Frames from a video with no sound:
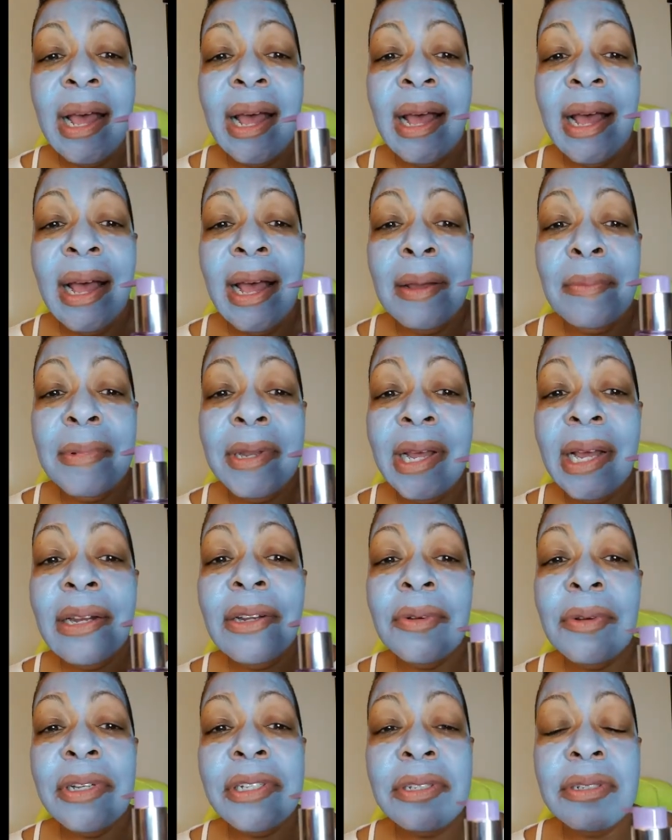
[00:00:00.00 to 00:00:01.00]
I'm not
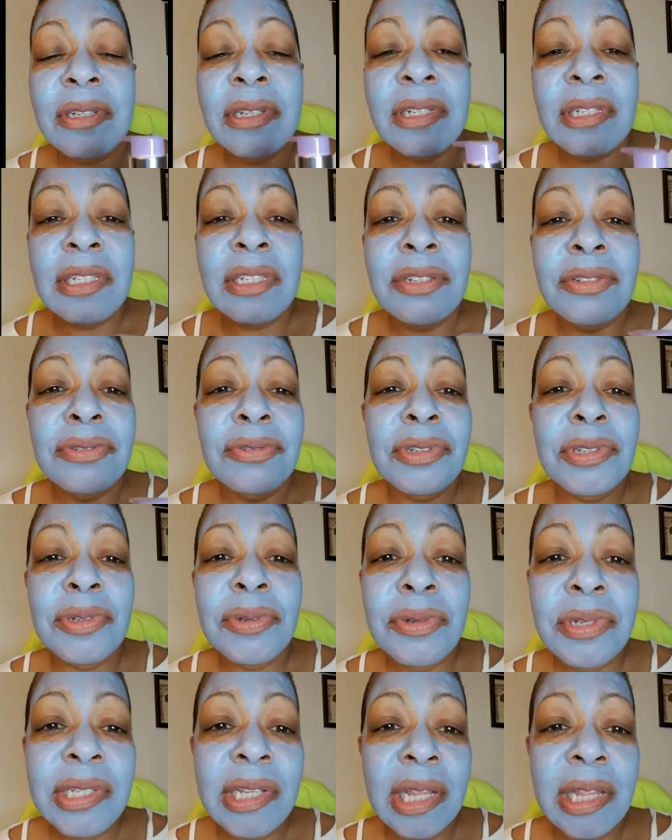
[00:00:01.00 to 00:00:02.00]
going to continue
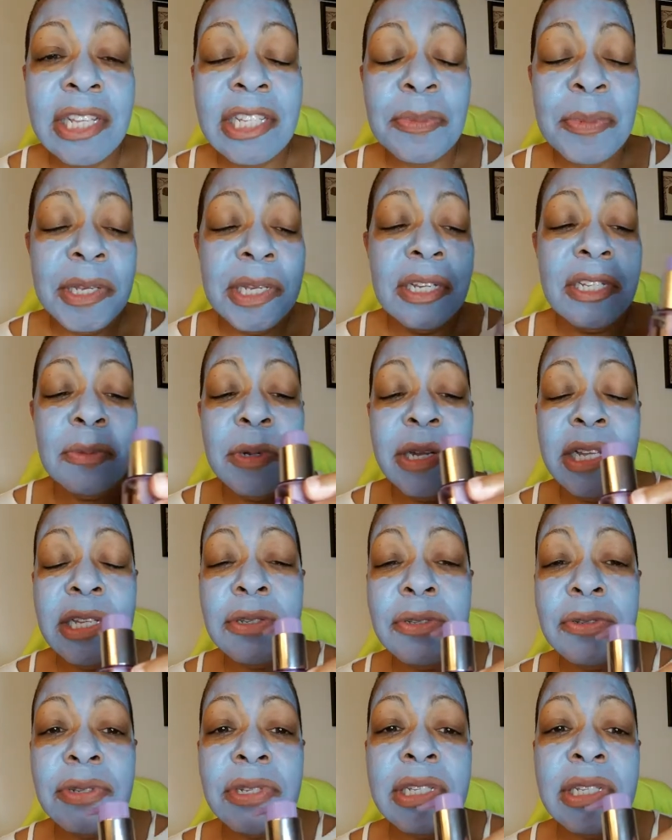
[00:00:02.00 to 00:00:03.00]
using this, because when I
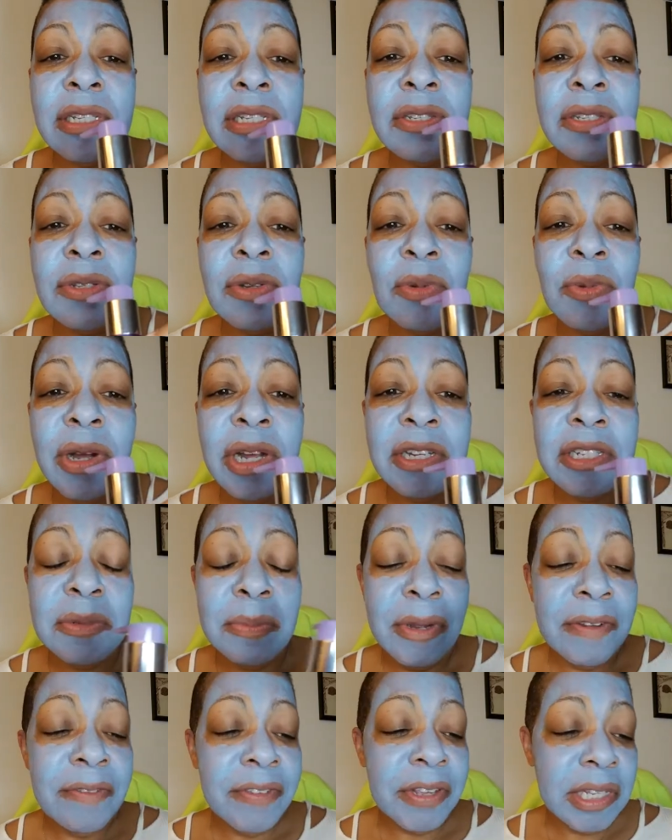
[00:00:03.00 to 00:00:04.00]
use this to wash
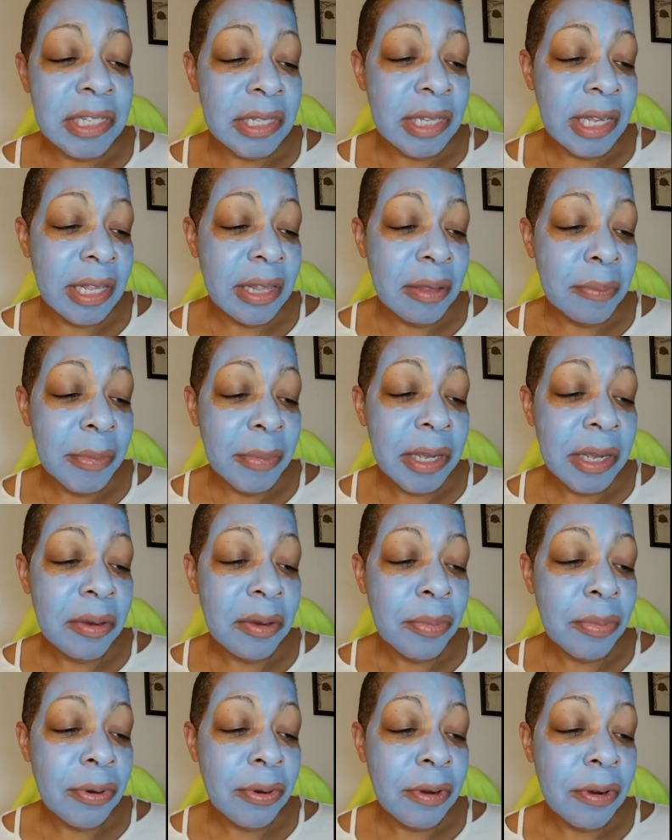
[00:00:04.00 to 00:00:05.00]
my face to get the
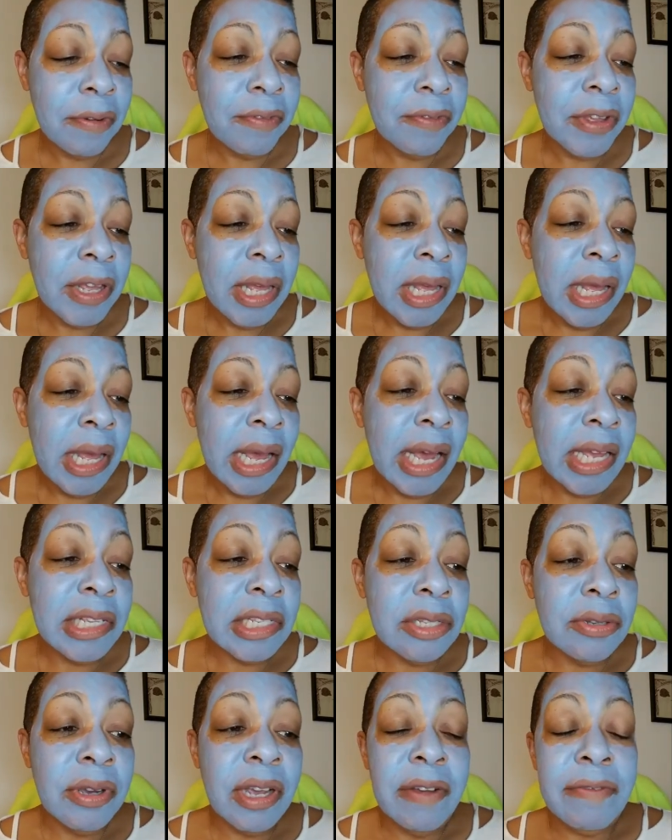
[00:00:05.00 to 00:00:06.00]
makeup off, I
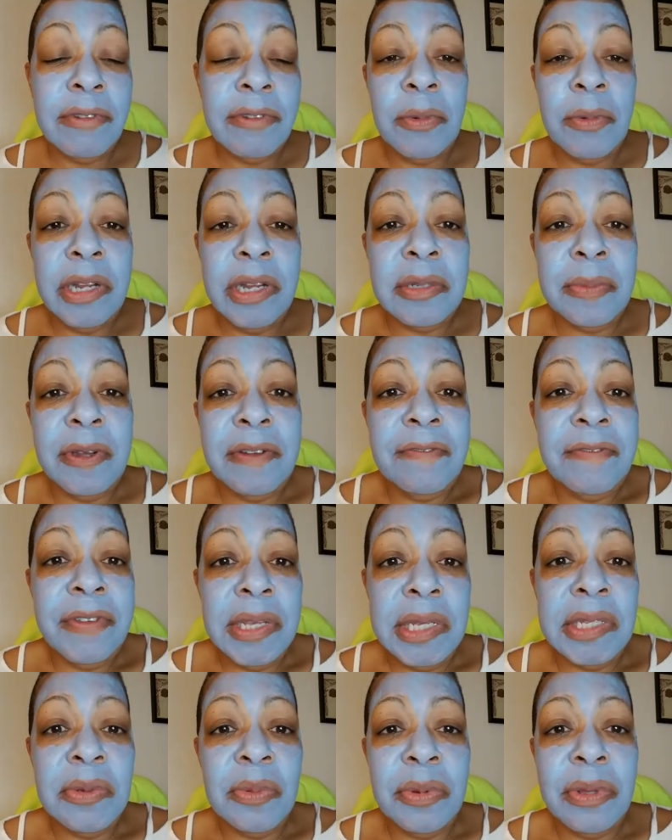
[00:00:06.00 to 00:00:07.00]
still have to wash my
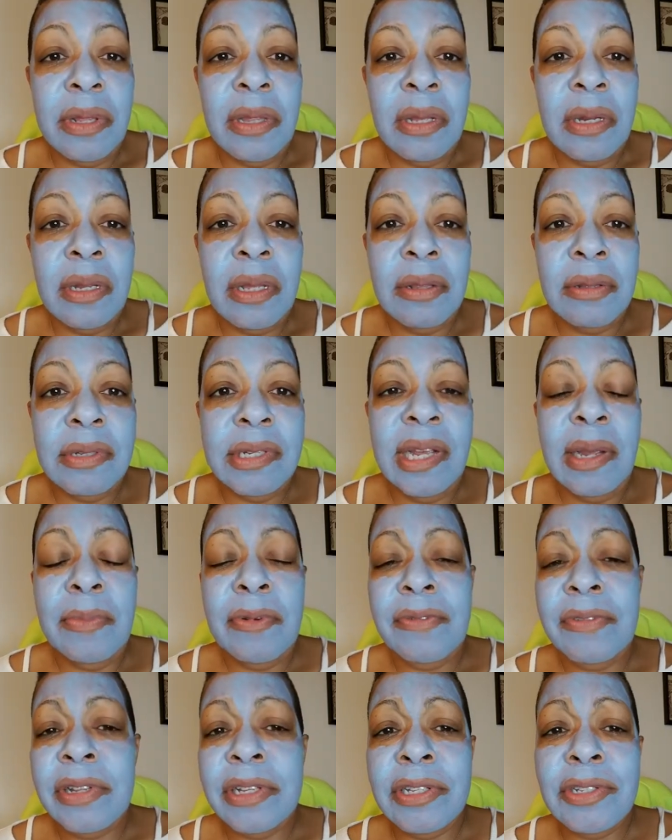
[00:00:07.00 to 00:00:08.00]
face with another type
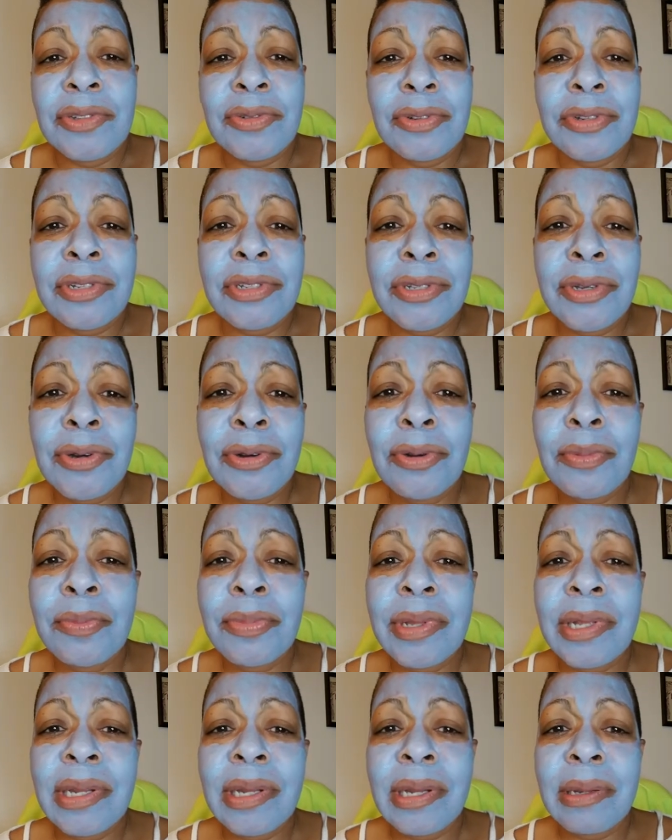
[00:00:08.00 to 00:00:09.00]
of cleanser or soap.
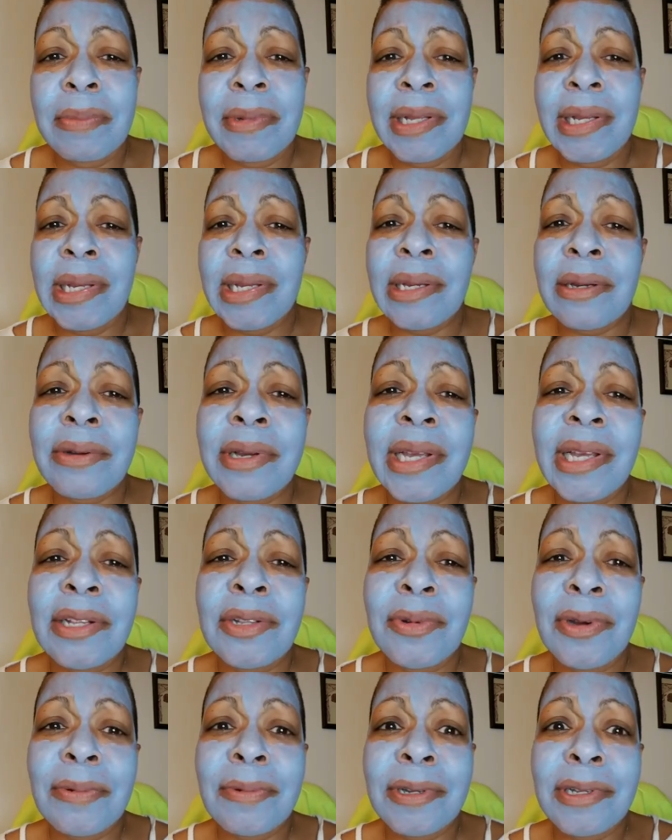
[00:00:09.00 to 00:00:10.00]
And I'm like, okay,
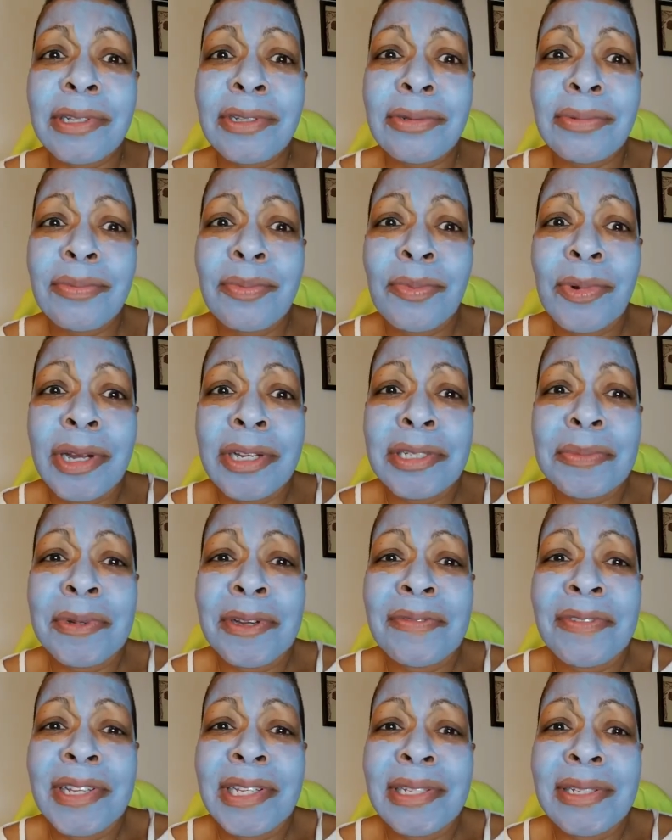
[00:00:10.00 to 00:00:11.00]
do I want to wash my
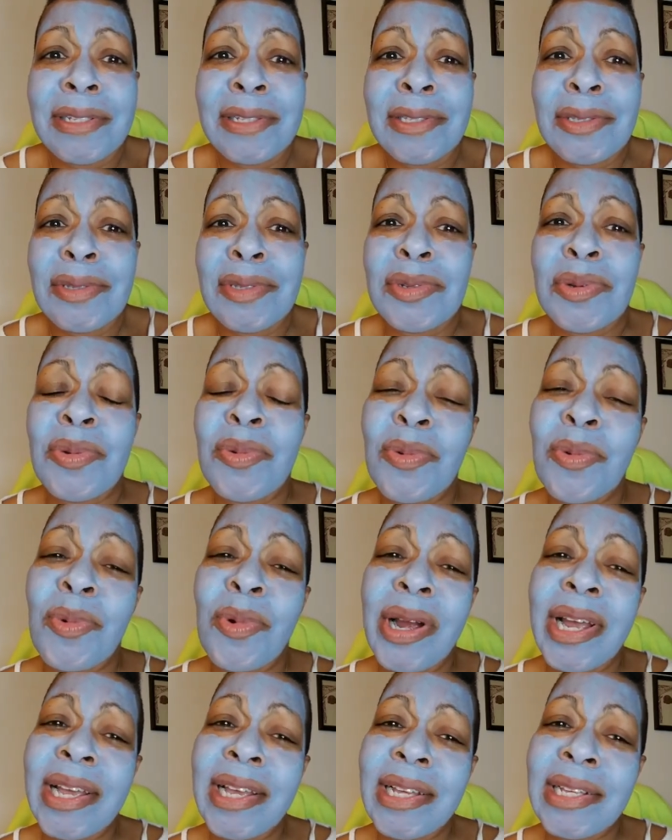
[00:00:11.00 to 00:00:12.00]
face
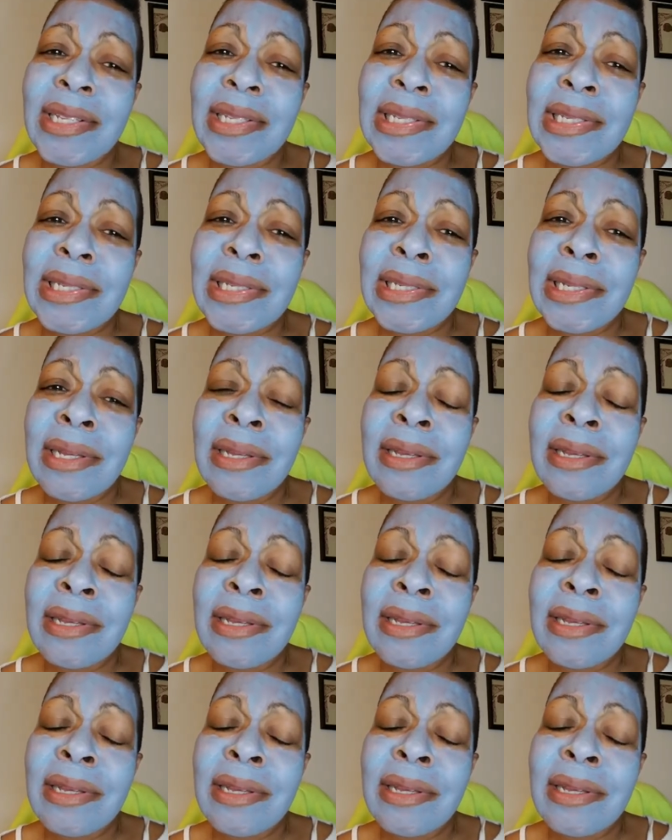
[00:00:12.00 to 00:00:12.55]
twice?